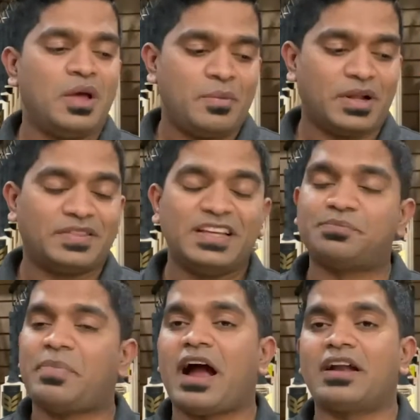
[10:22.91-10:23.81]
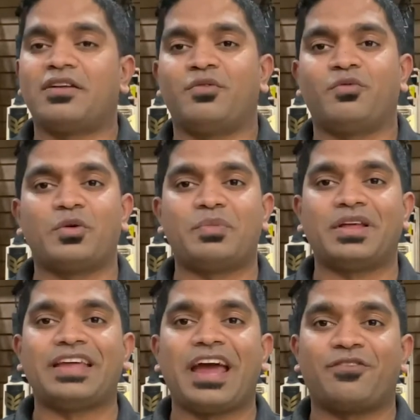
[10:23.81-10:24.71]
But this bat would be
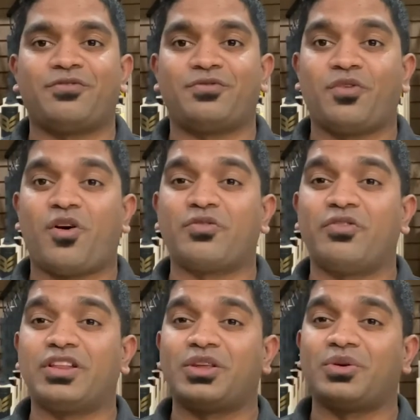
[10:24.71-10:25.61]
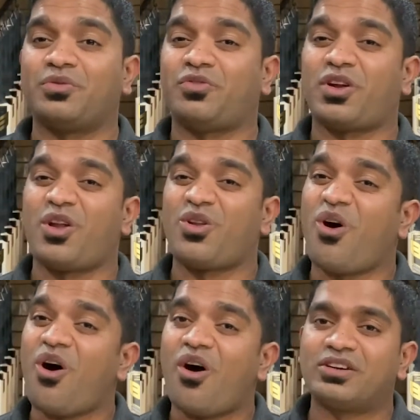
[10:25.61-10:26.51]
there with you for a
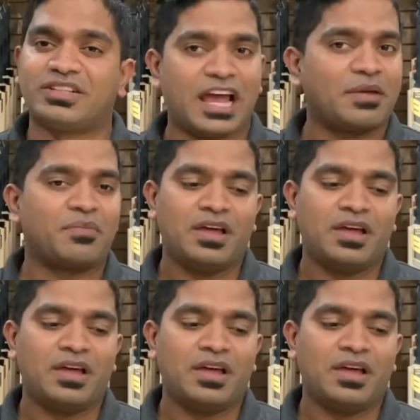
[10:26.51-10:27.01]
long time,